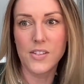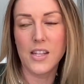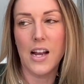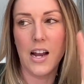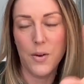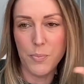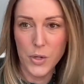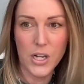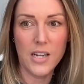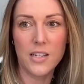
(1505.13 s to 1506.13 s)
that kind of
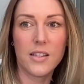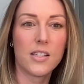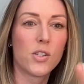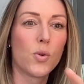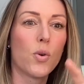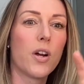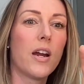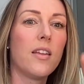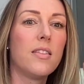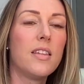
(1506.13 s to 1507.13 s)
bookended the story,